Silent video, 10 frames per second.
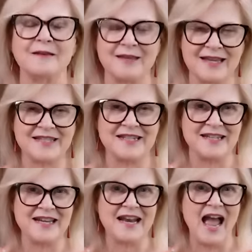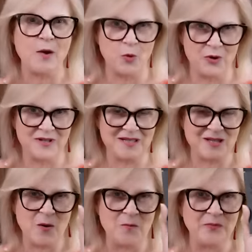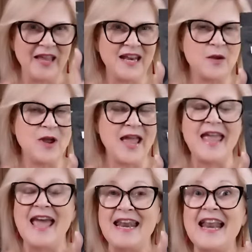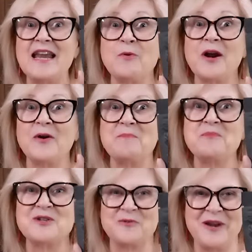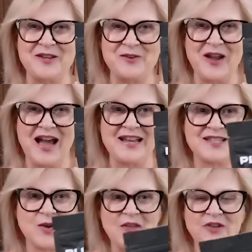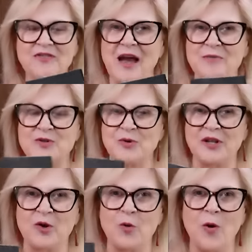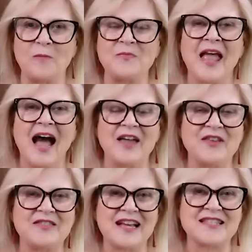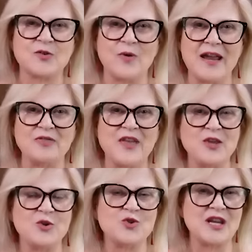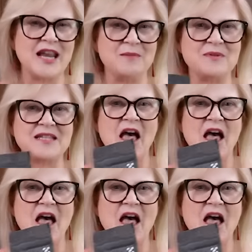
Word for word: Yes, indeed, I would. So anyway, and anywhere in between, you guys. So I thought that was really cool. I think that's great. Thank you, James.